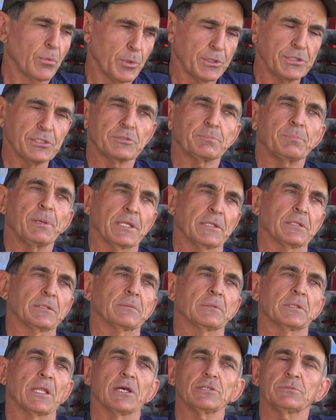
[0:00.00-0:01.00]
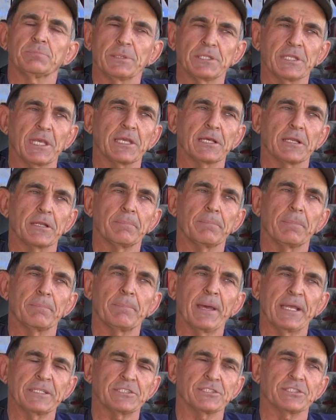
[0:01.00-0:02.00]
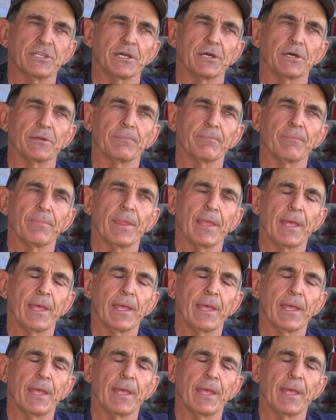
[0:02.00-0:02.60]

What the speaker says: we just picked those particular patches out.